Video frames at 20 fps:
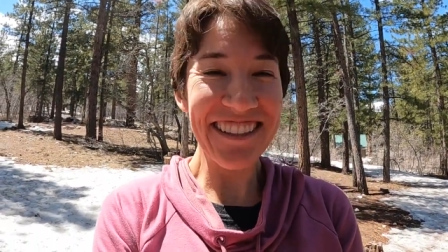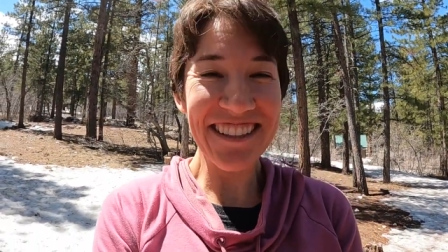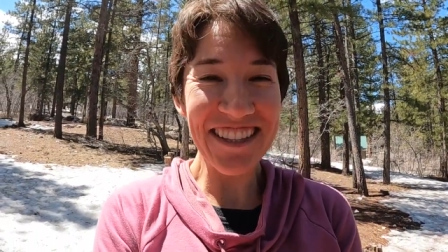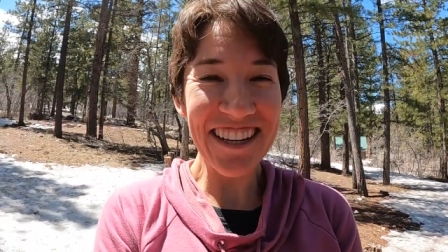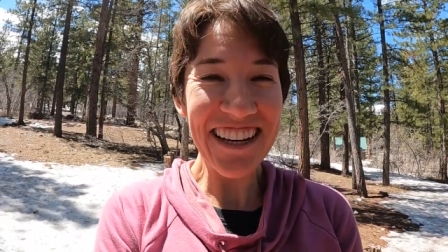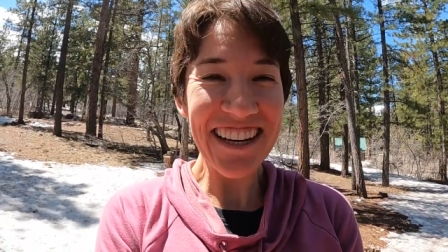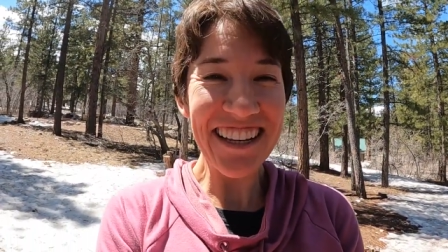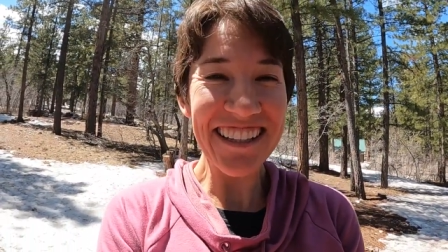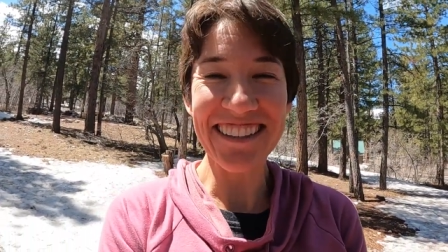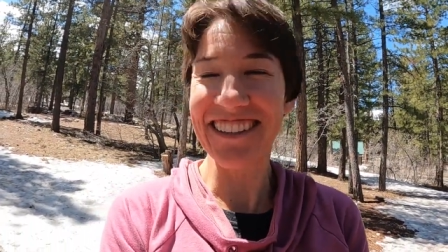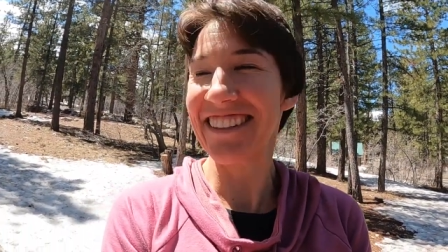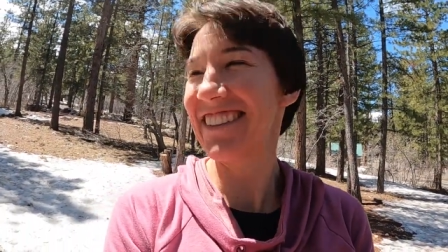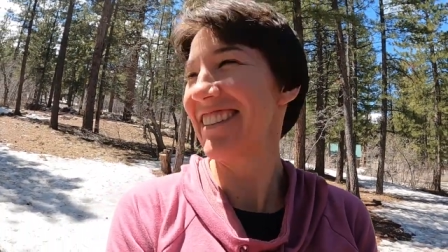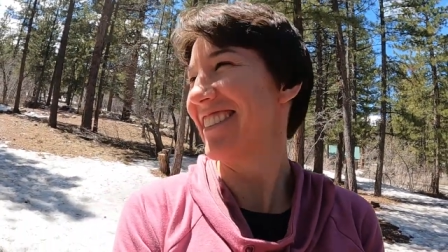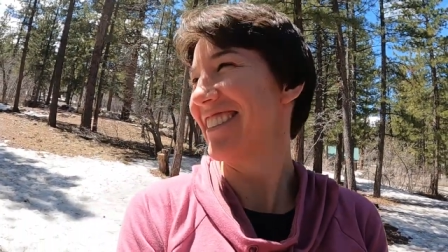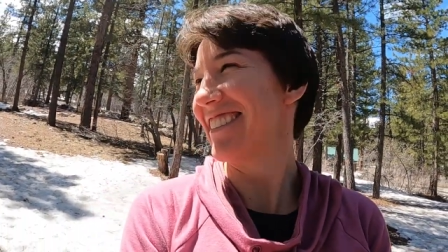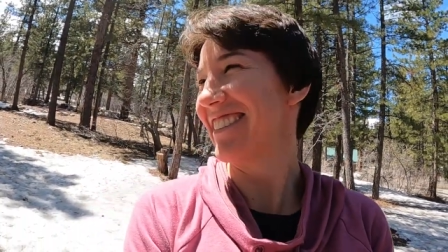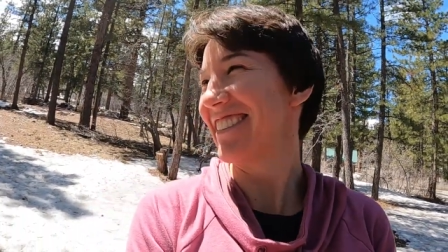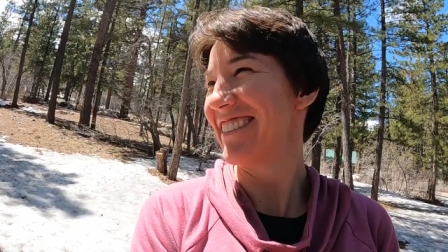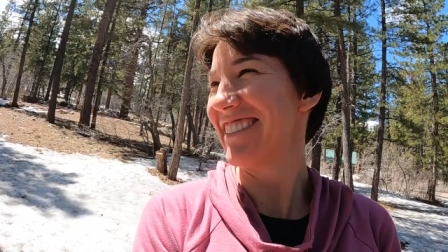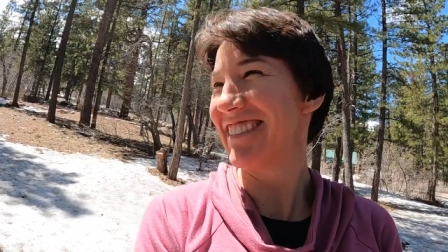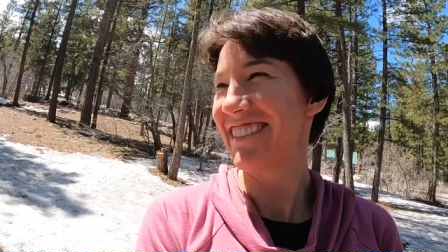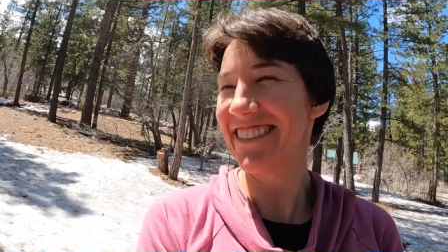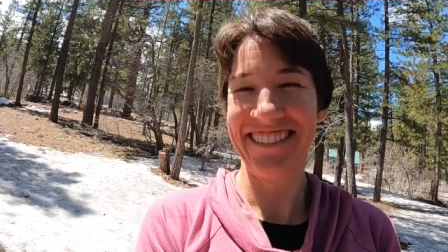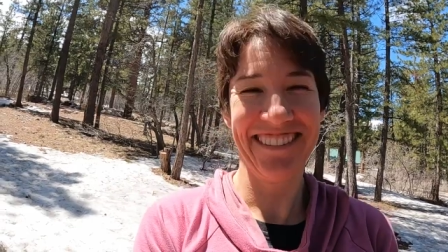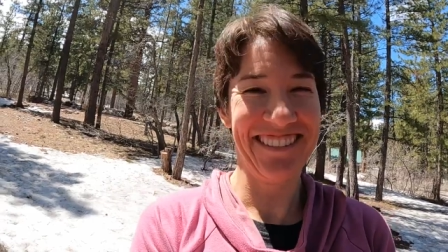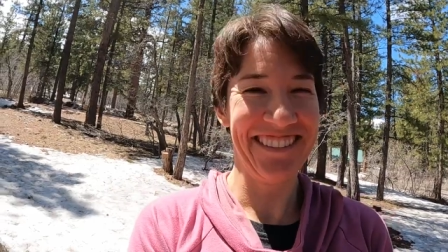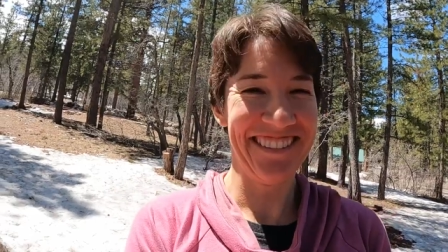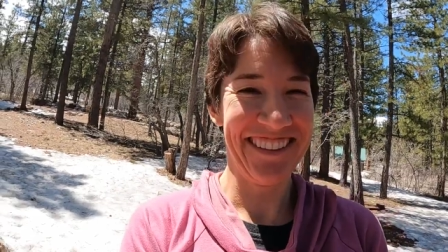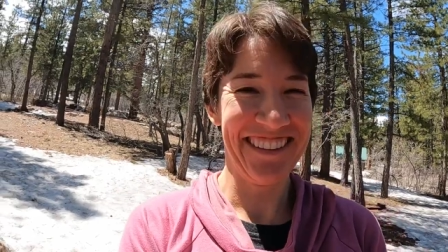the cheese.
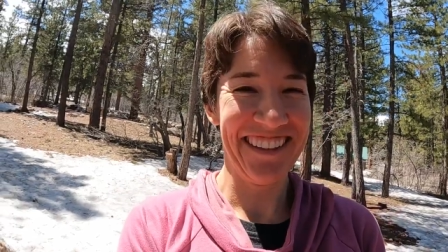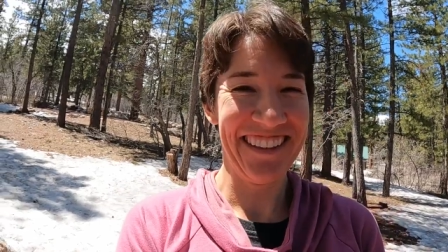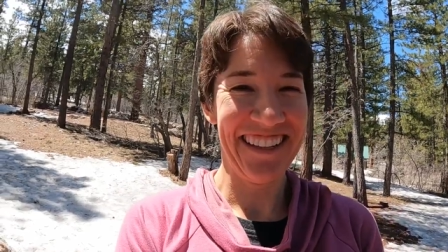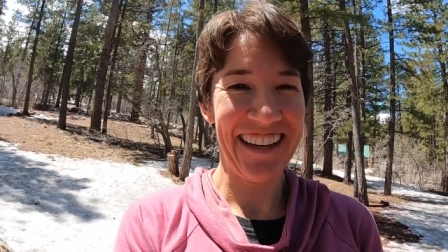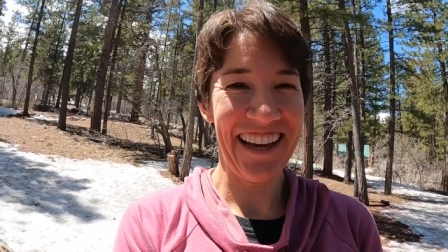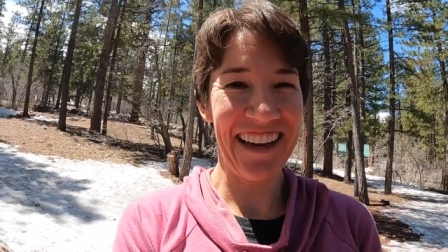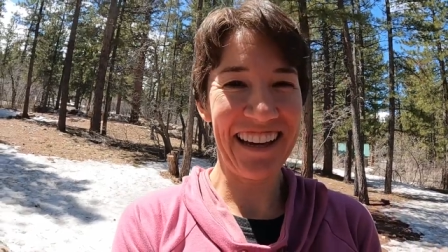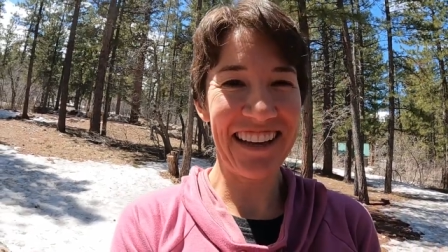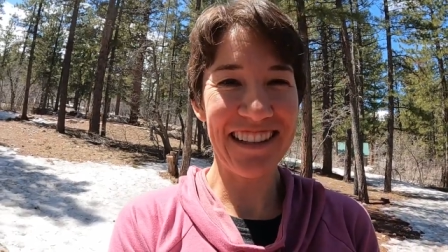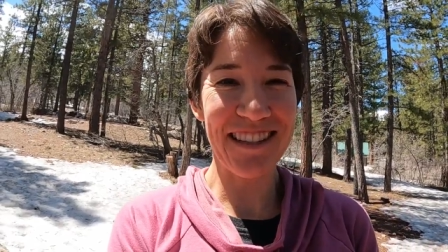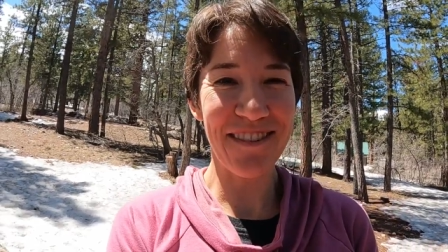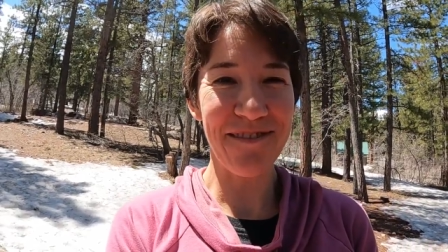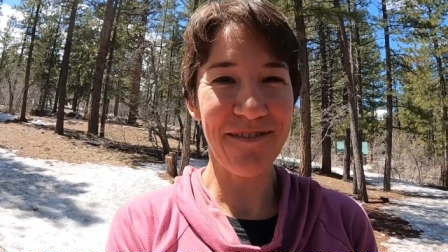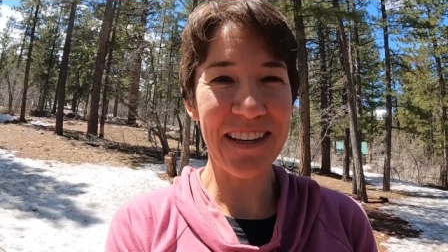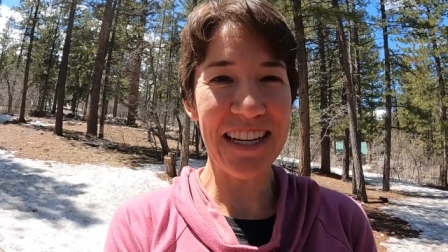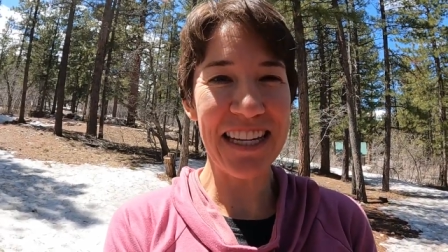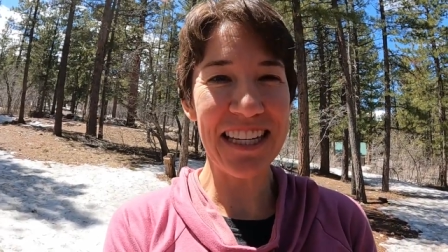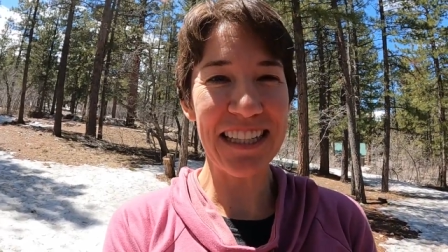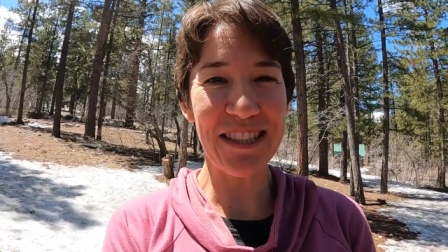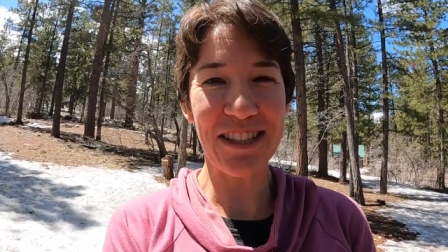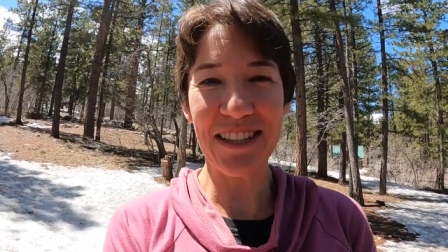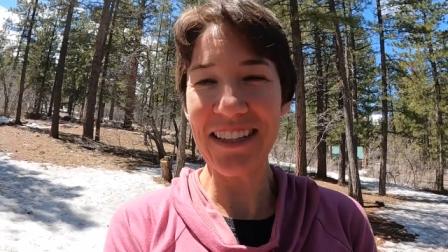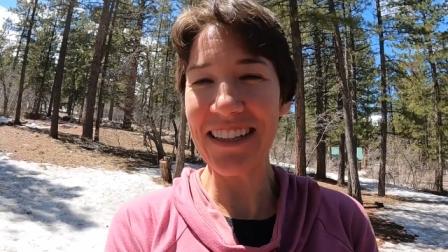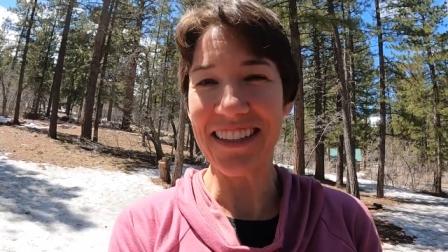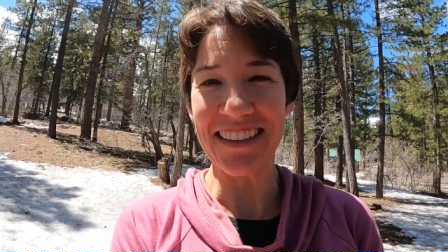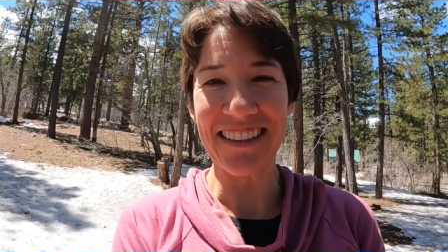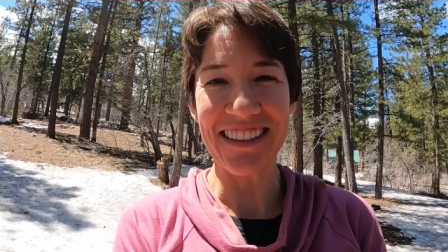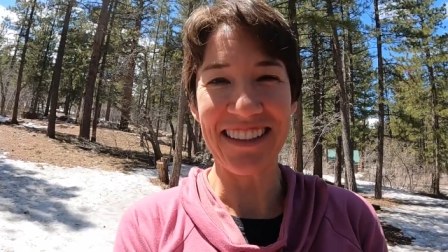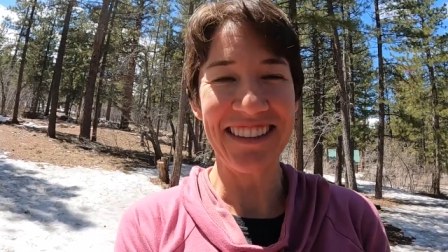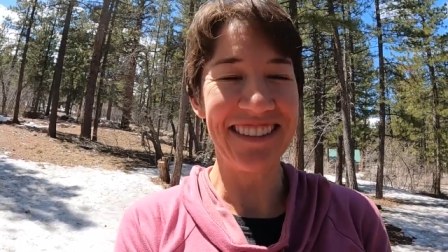I got some vegan
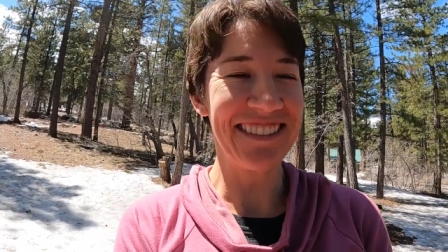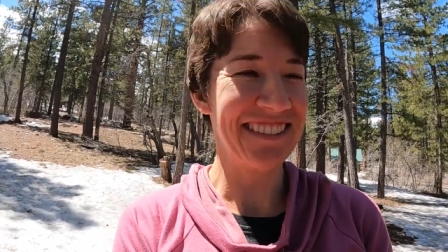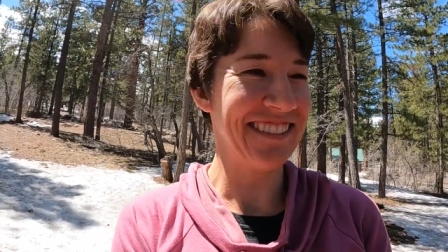cheese.